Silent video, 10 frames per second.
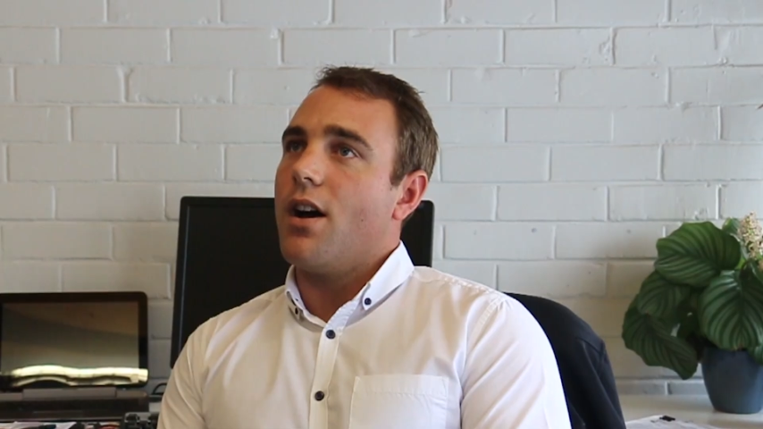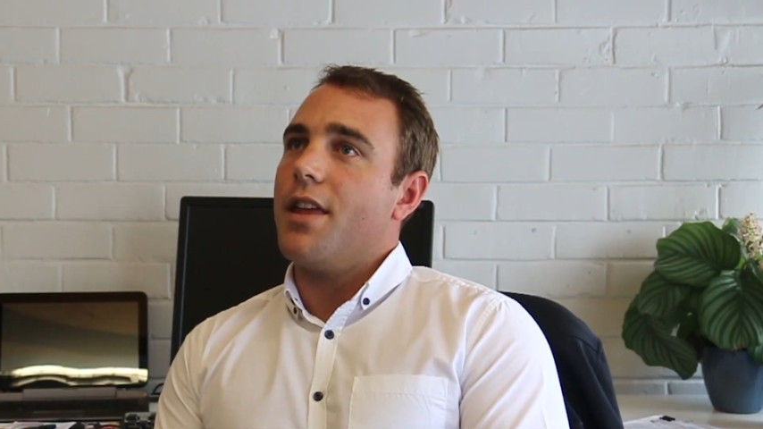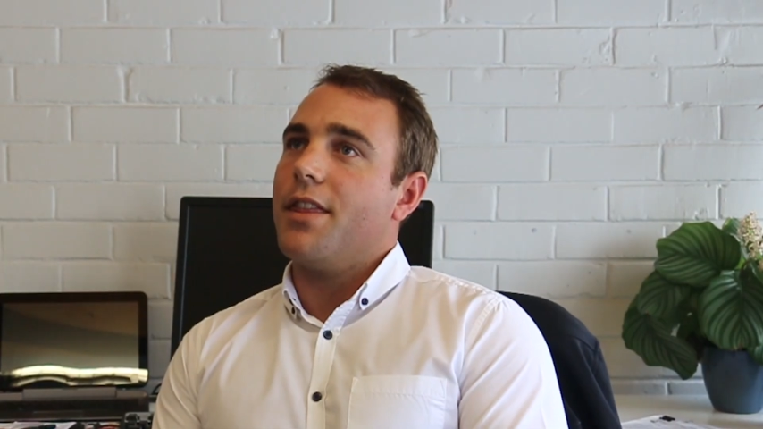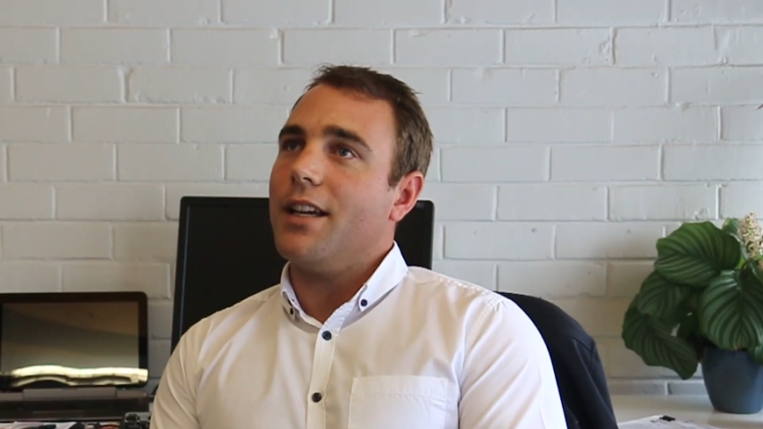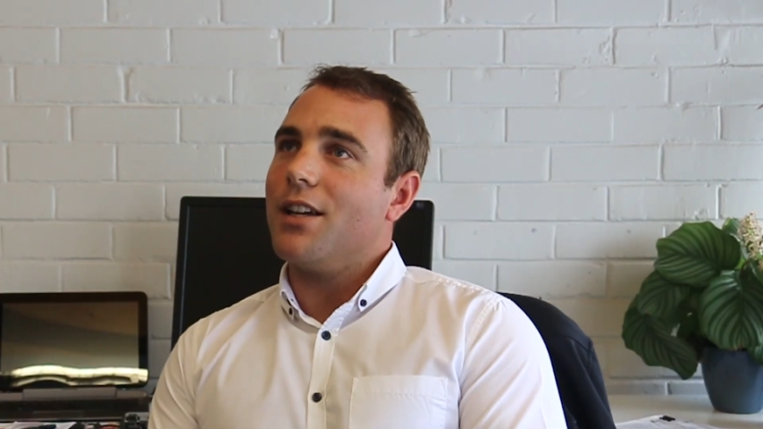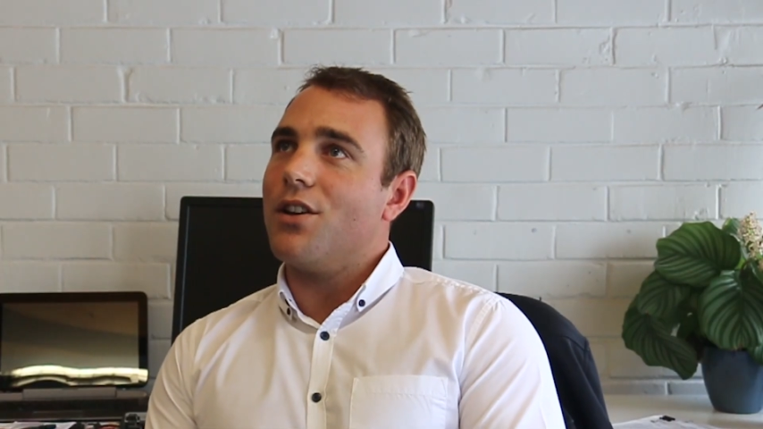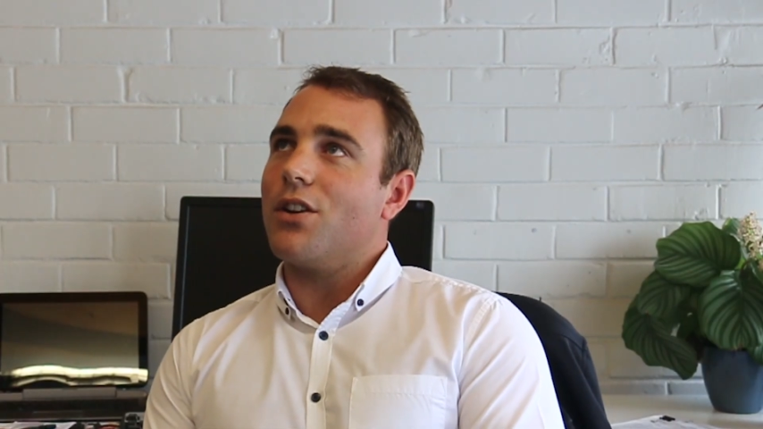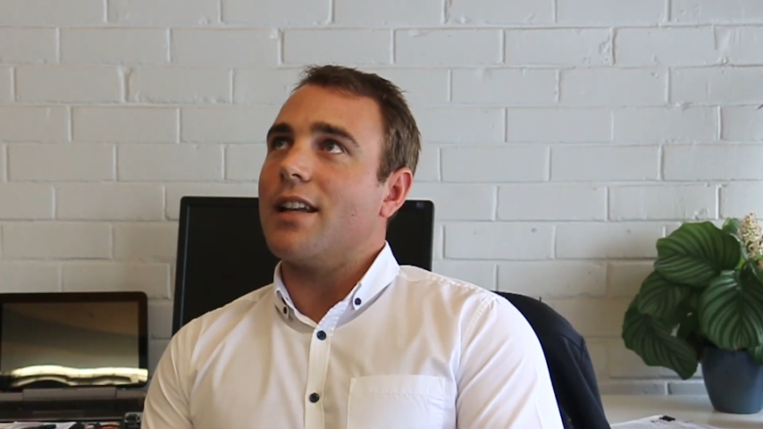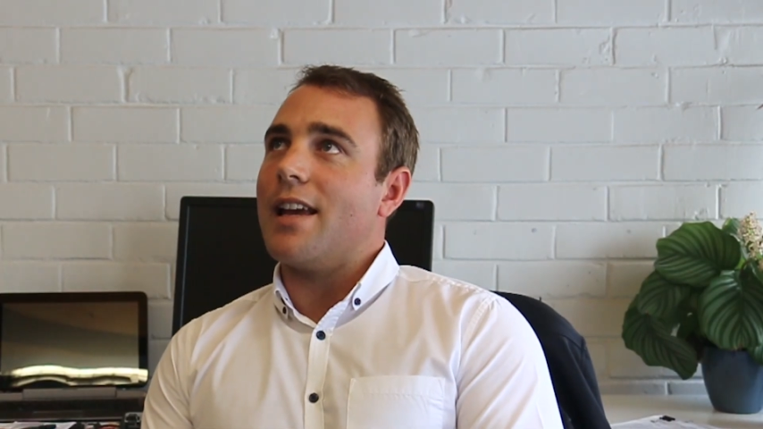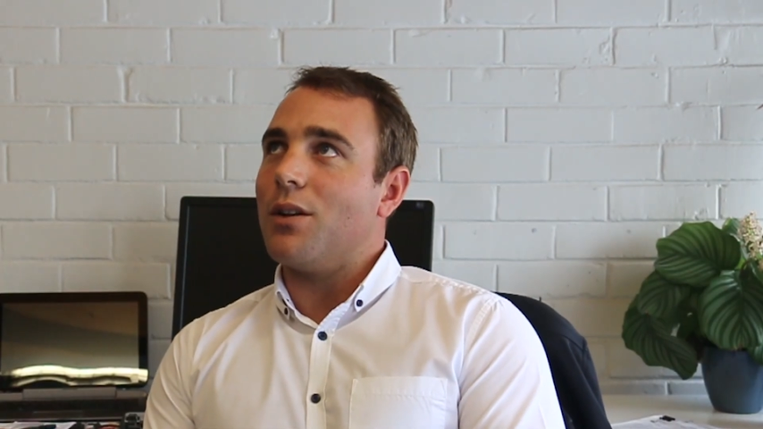I think a
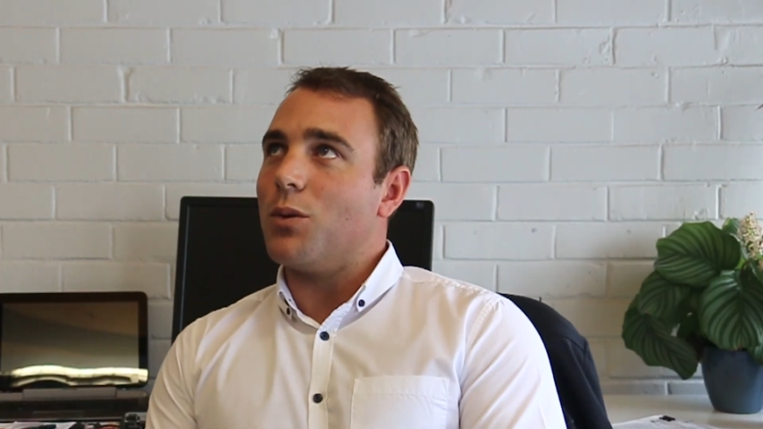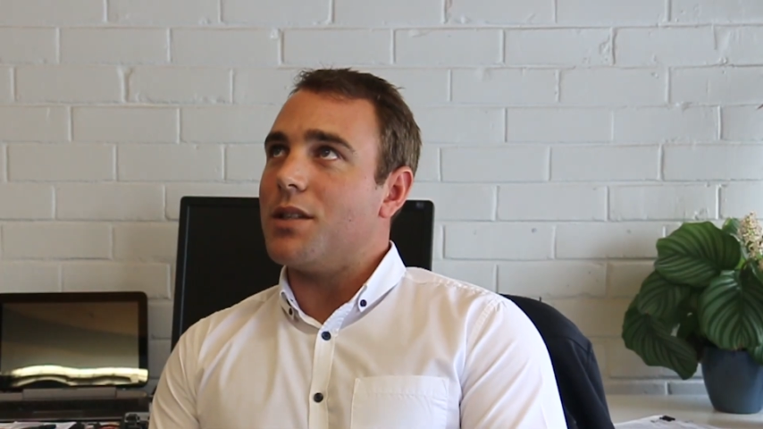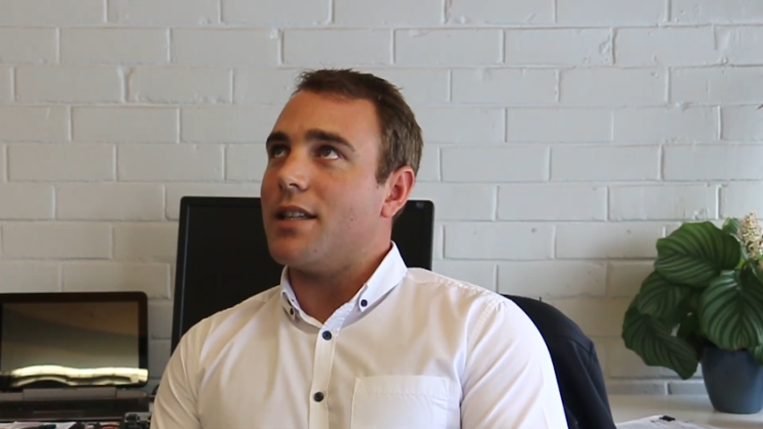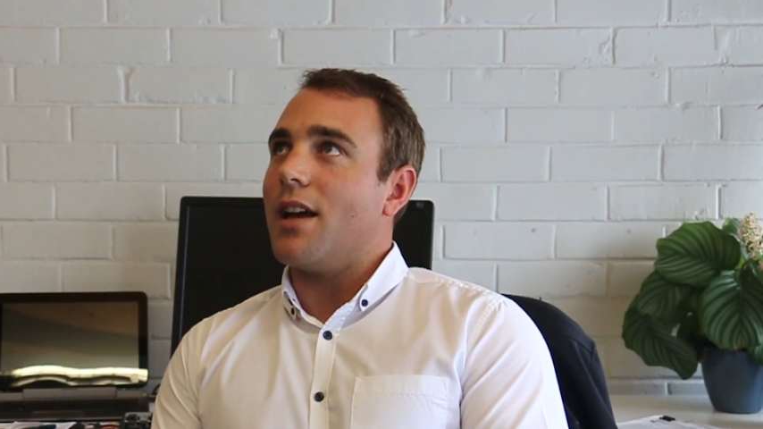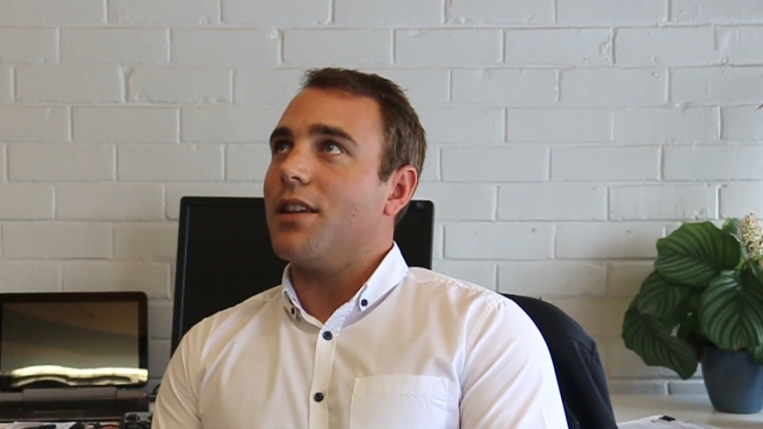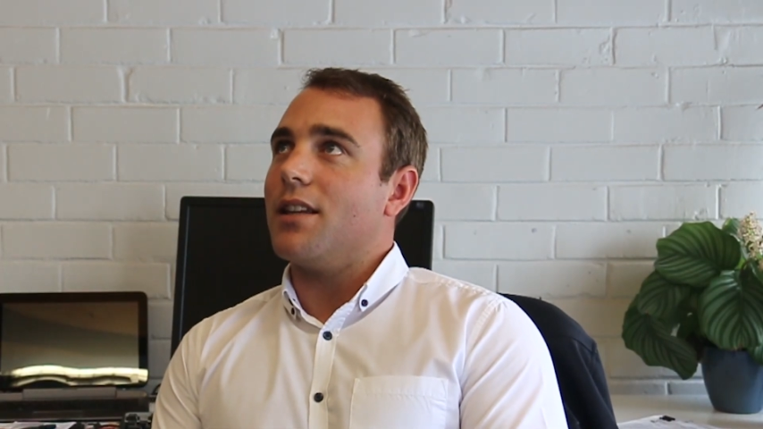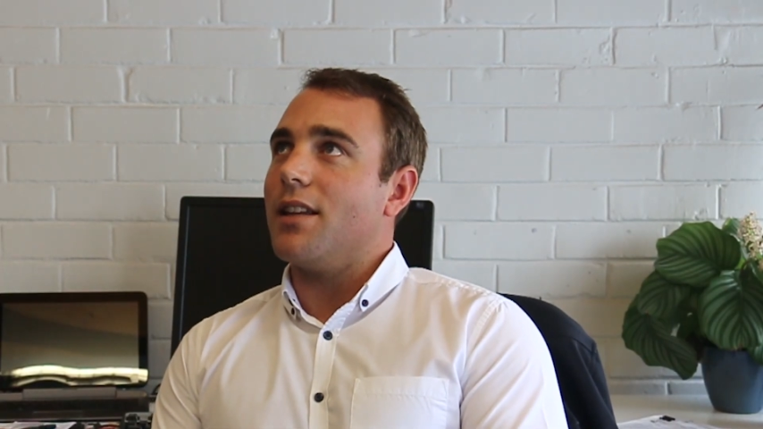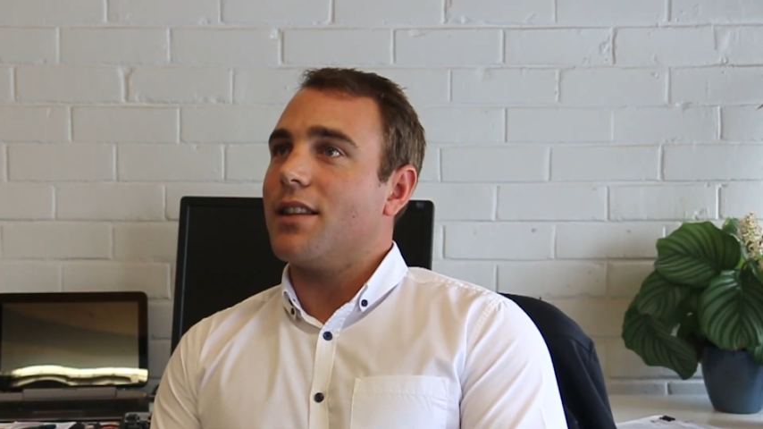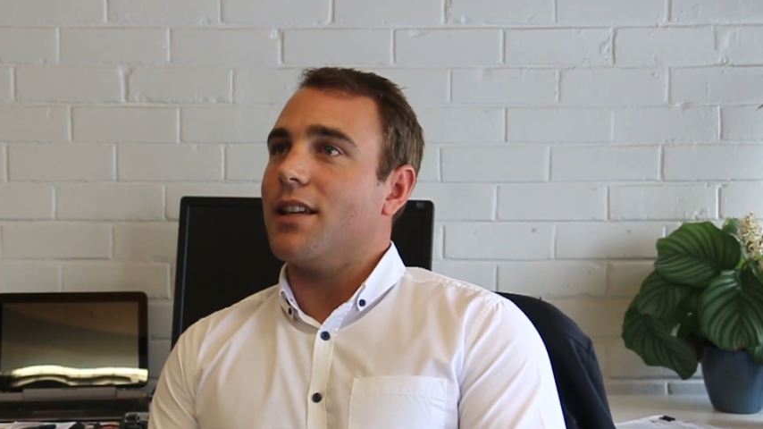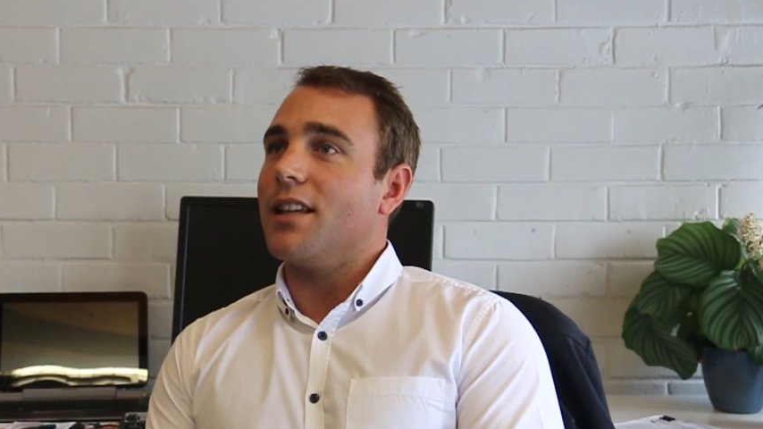lot of landlords out
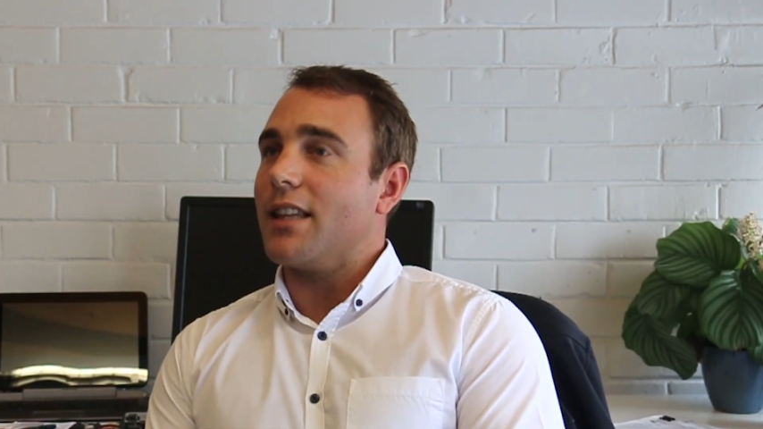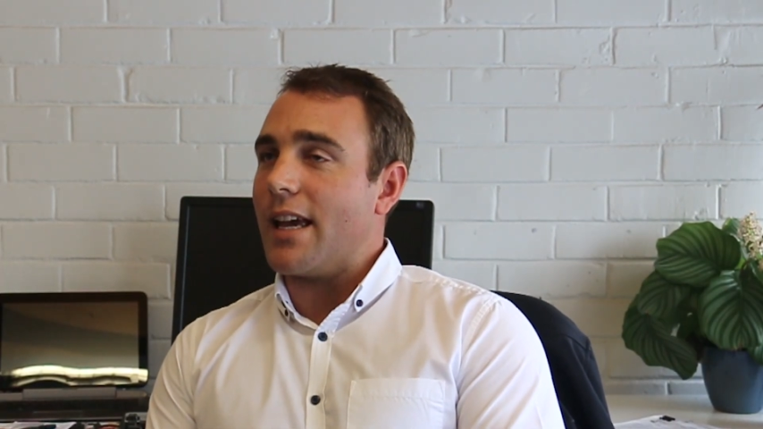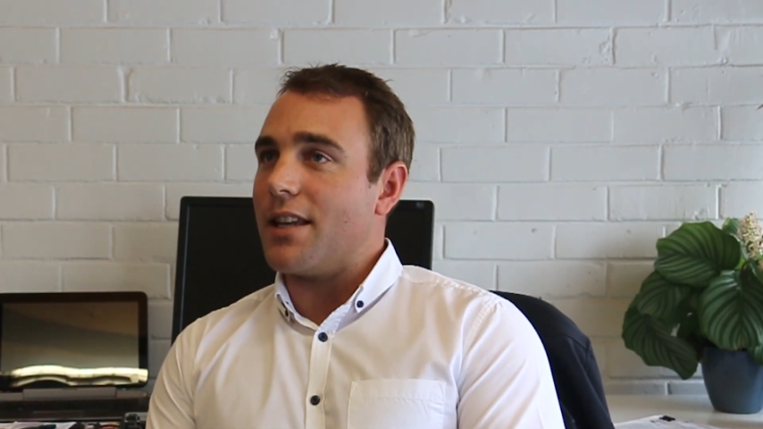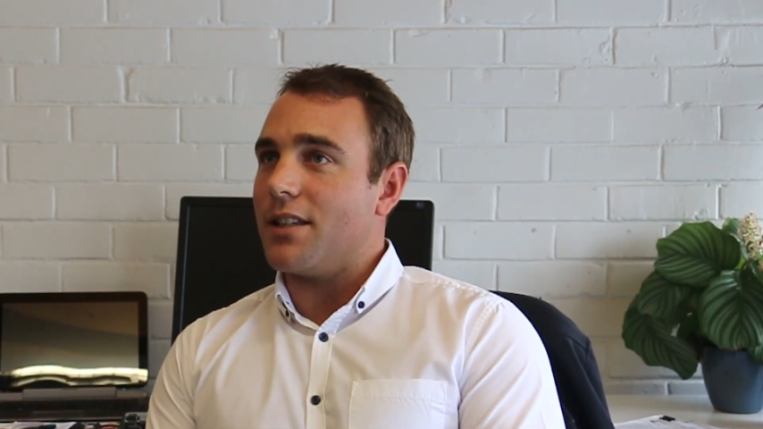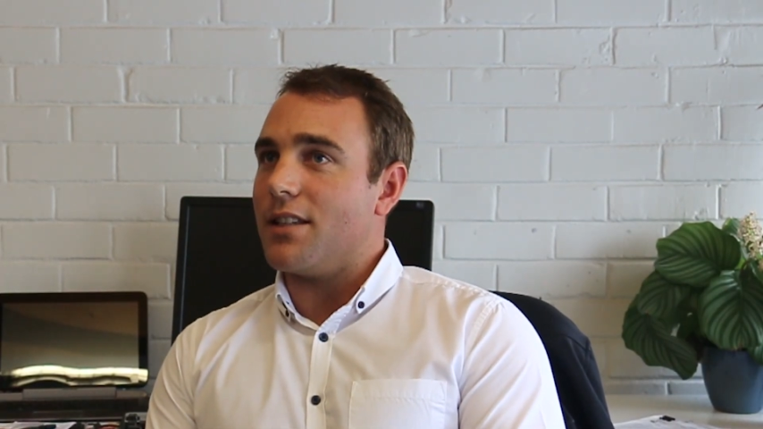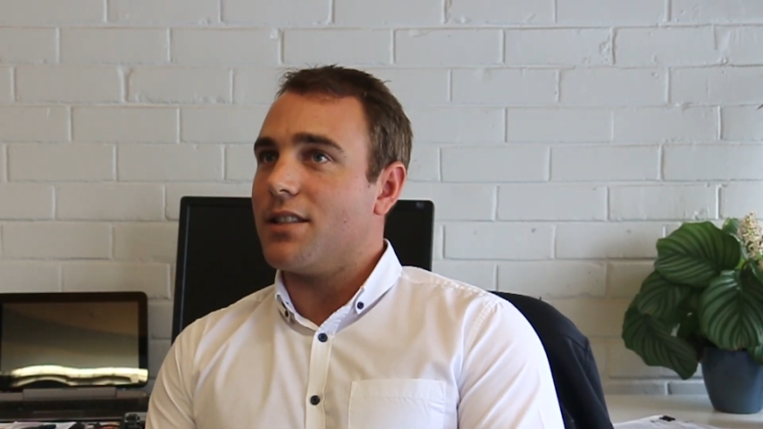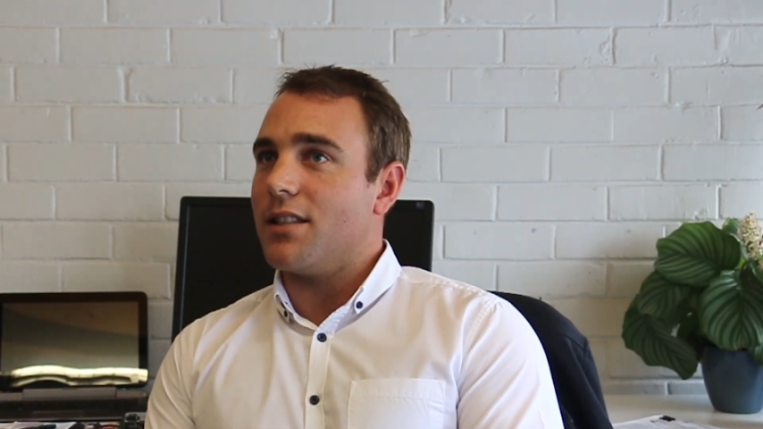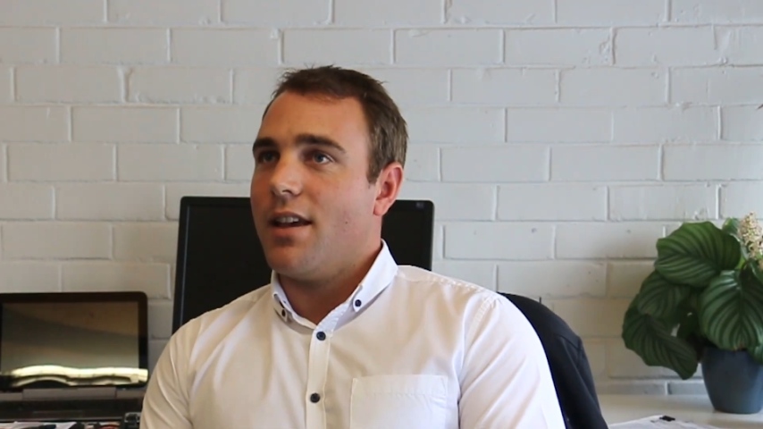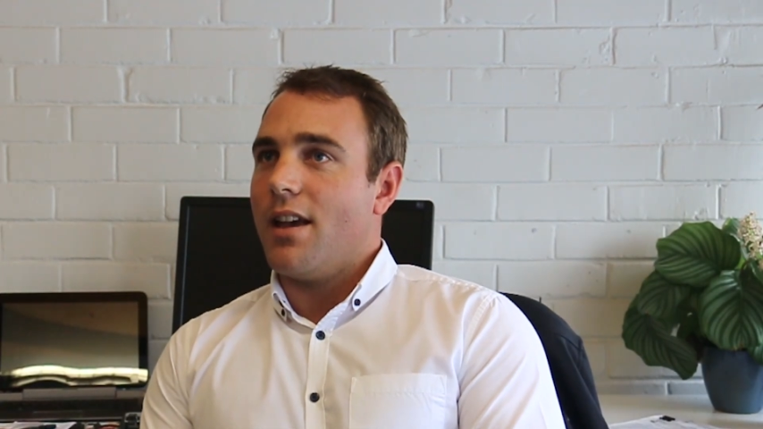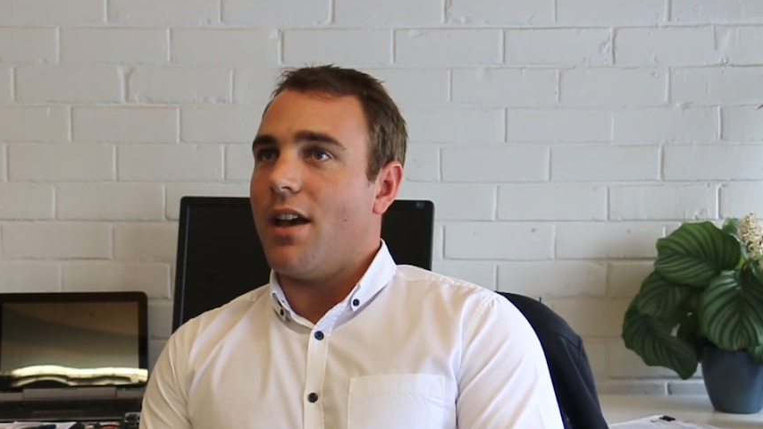there think that it's a